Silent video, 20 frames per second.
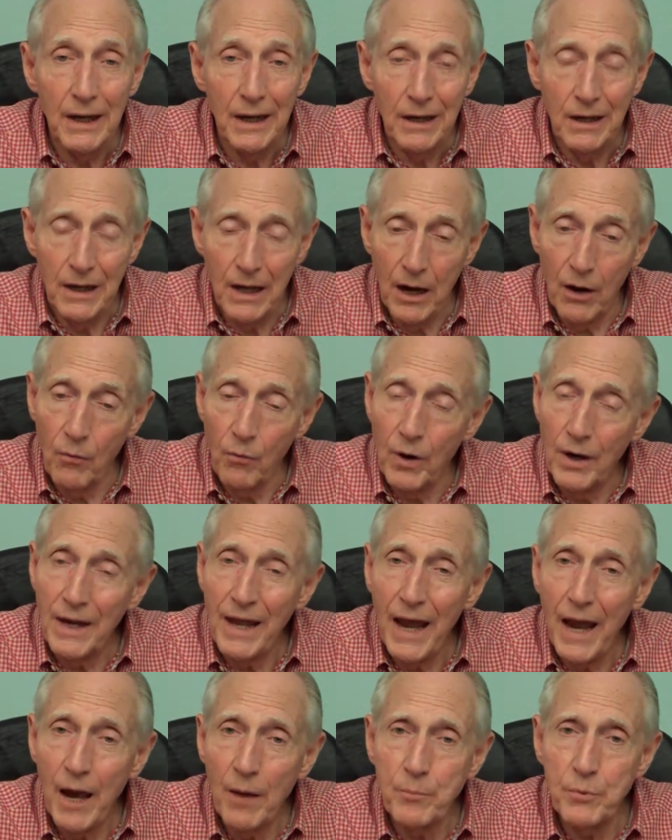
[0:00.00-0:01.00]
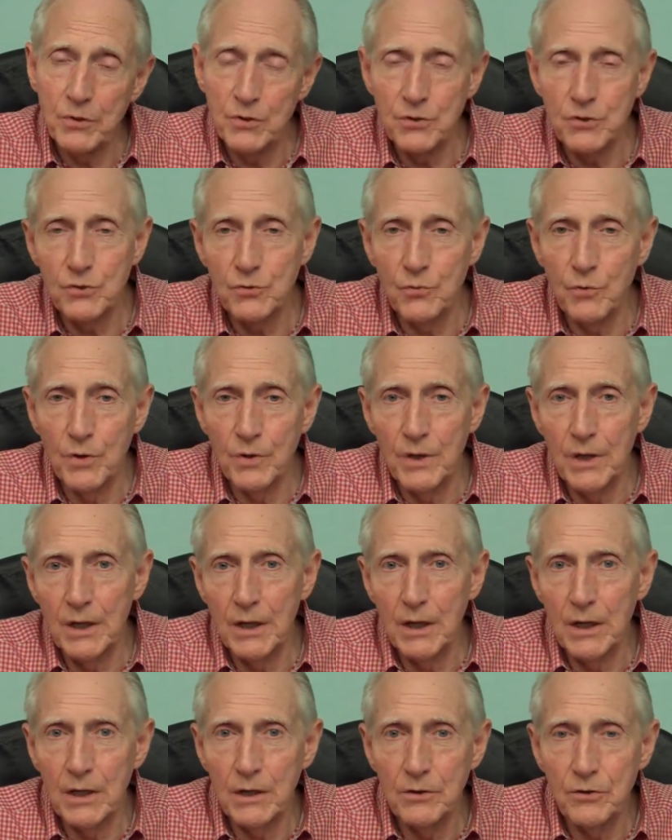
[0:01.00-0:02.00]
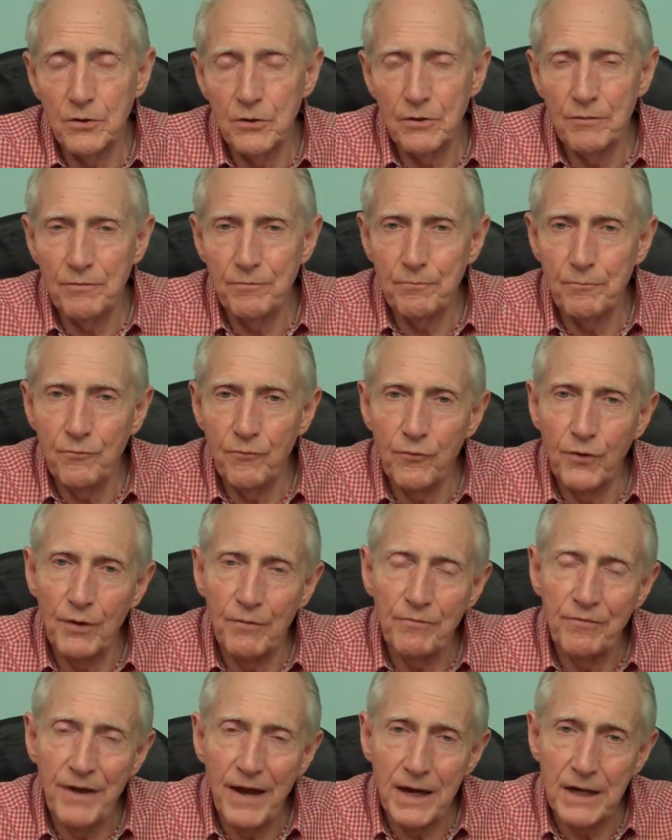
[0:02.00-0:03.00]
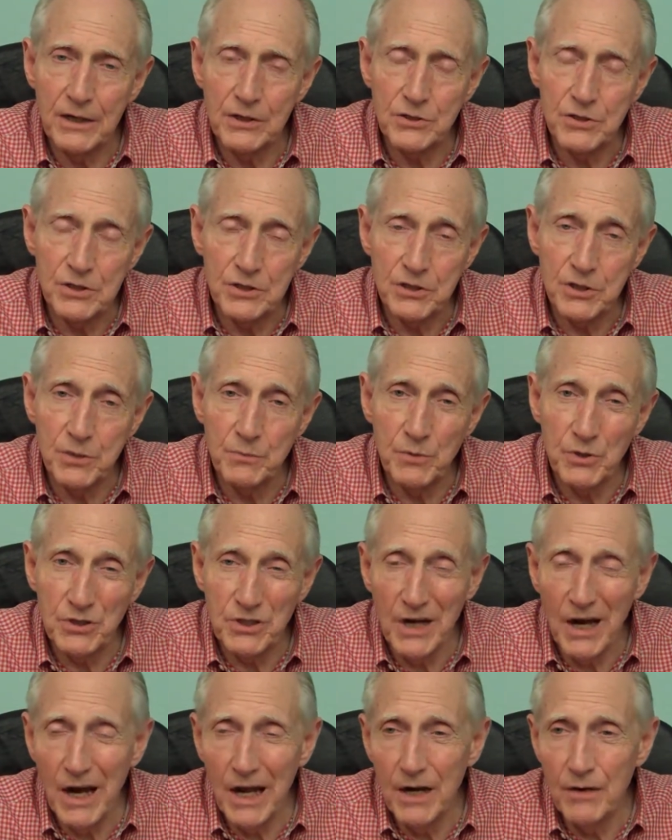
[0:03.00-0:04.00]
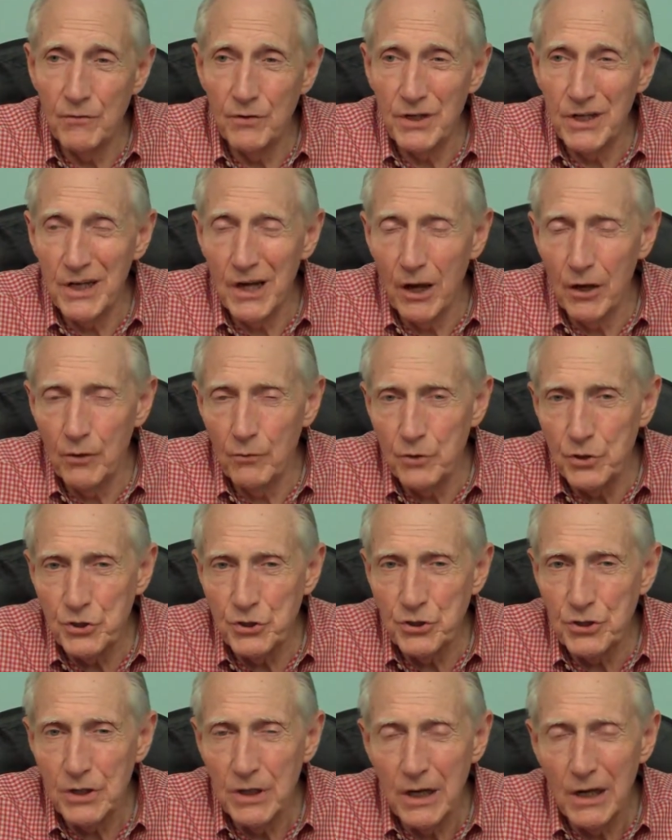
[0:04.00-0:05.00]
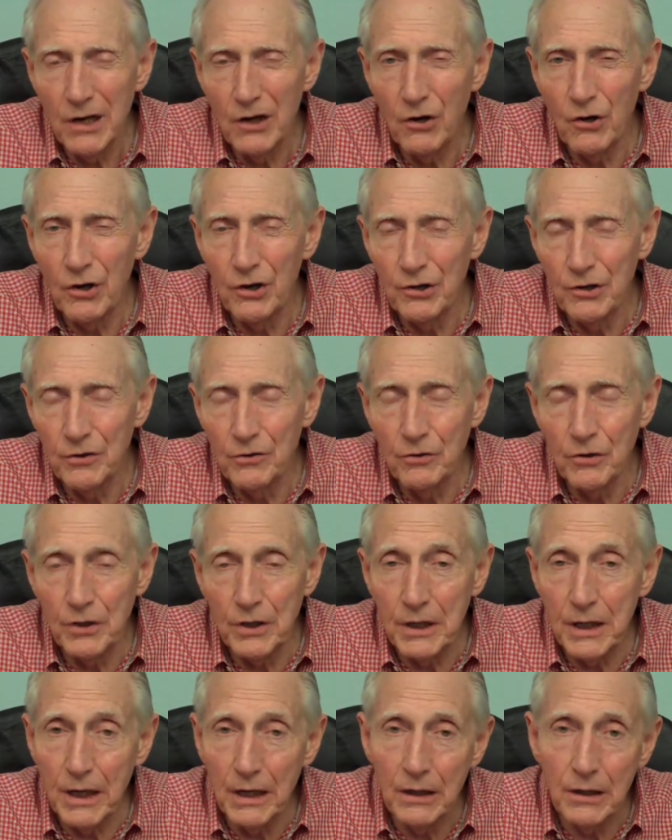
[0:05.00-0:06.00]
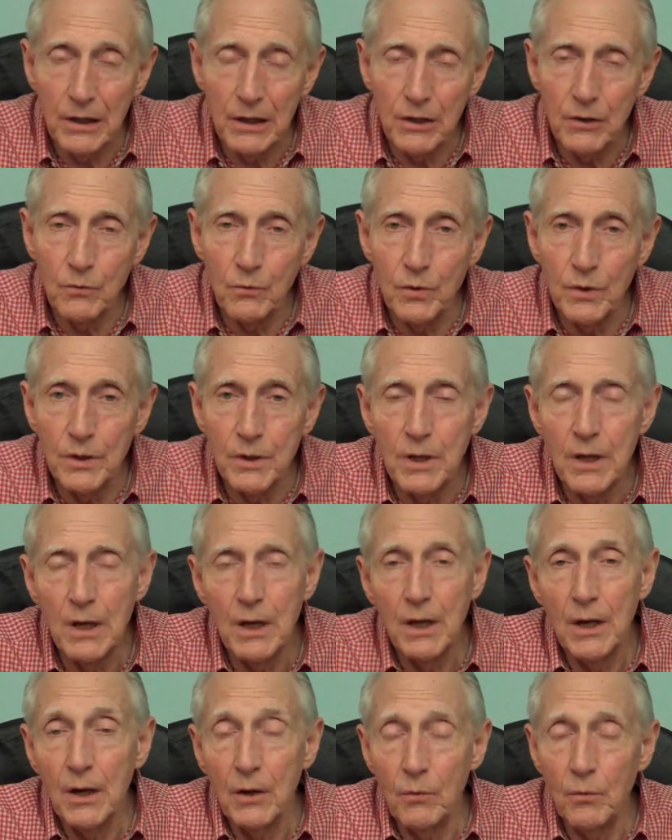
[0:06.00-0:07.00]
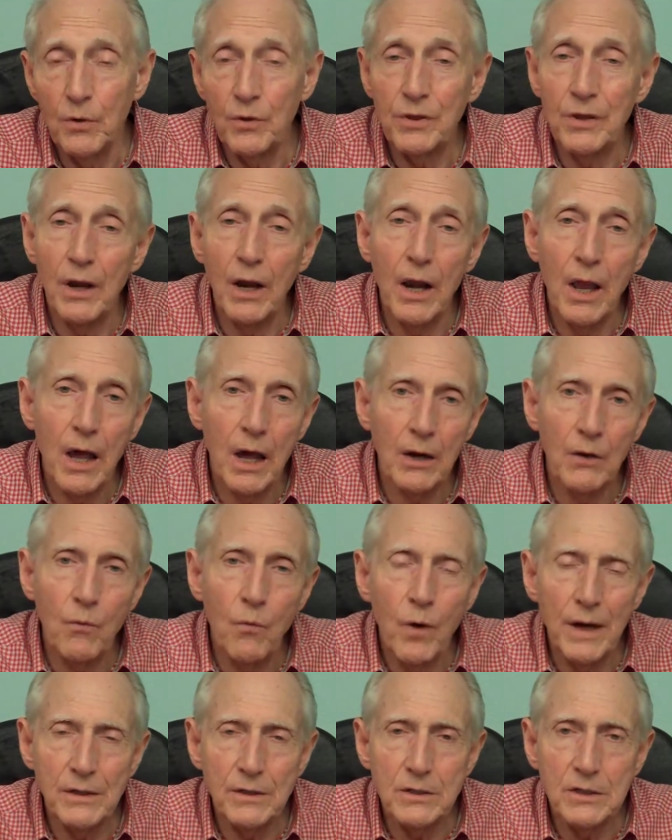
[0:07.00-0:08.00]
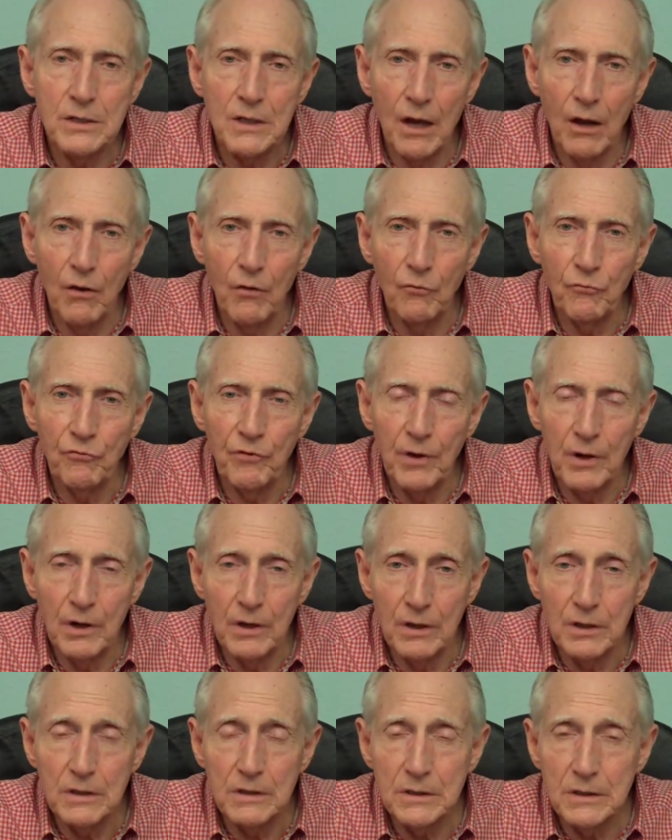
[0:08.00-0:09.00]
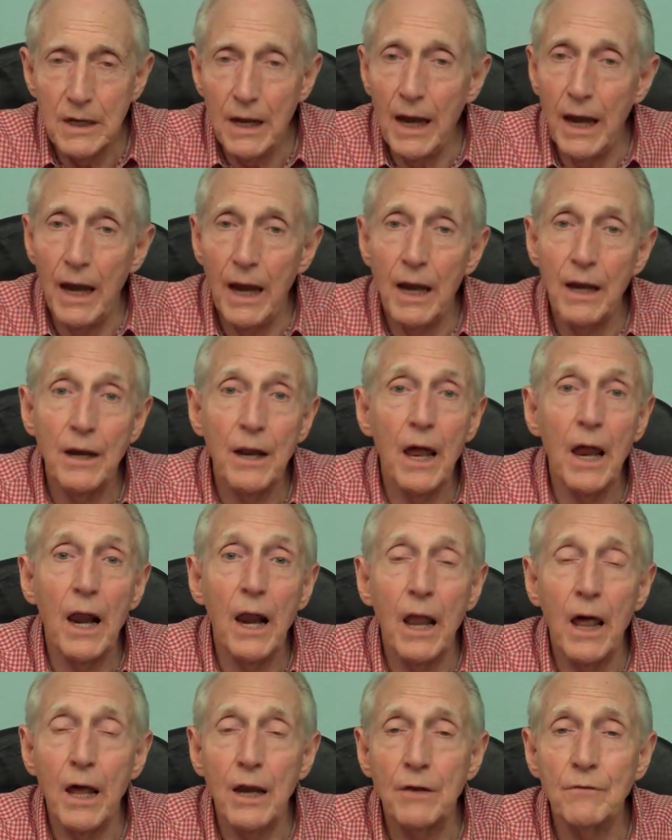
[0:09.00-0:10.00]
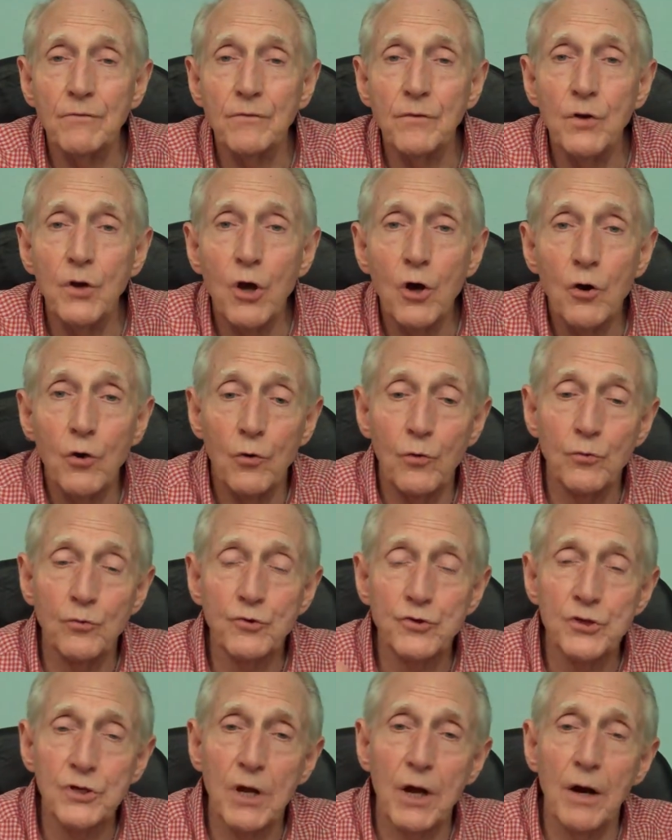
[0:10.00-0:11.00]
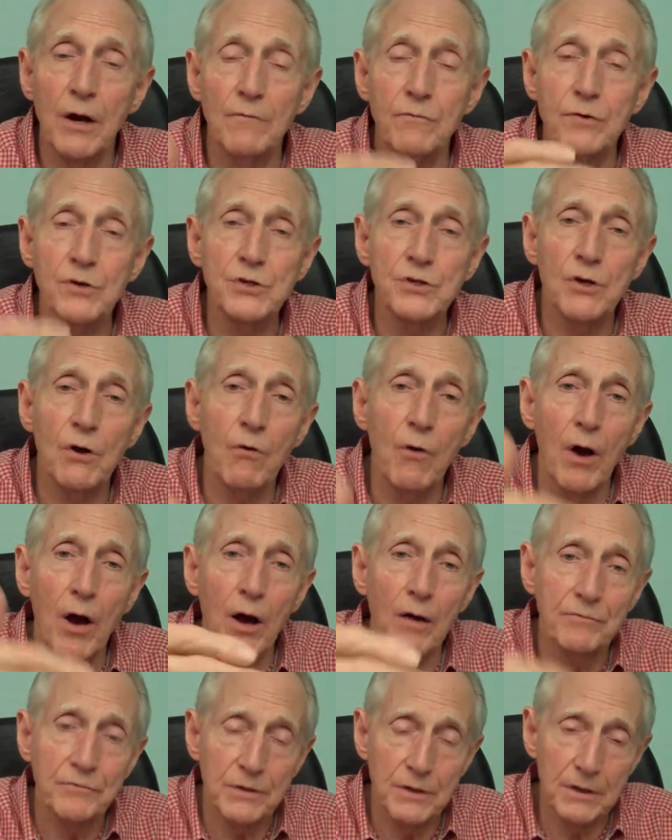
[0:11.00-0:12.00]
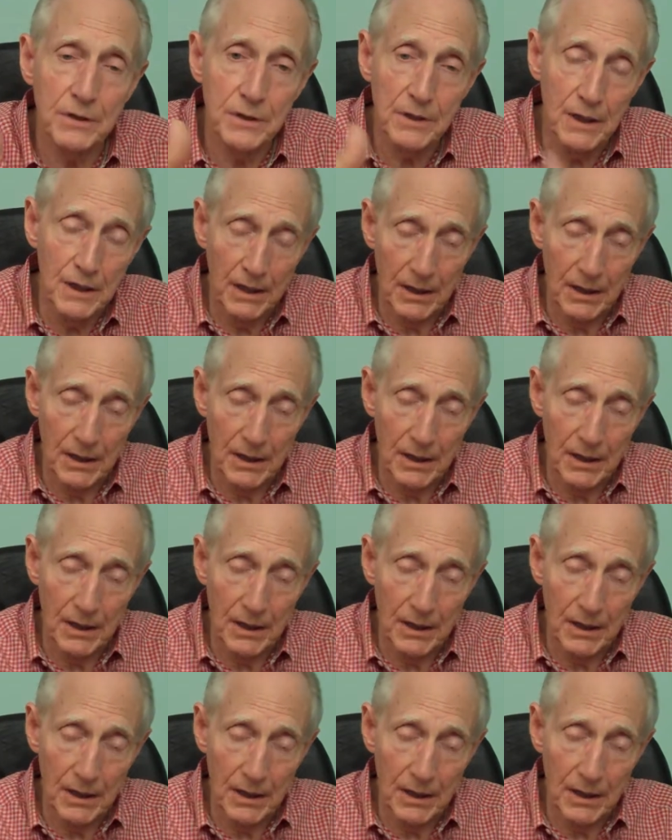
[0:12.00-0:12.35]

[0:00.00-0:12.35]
Now what happens when they get into the lymphatic system is kind of a yellowish, clear looking liquid with a lot of white cells in it and a lot of nodes ever so often.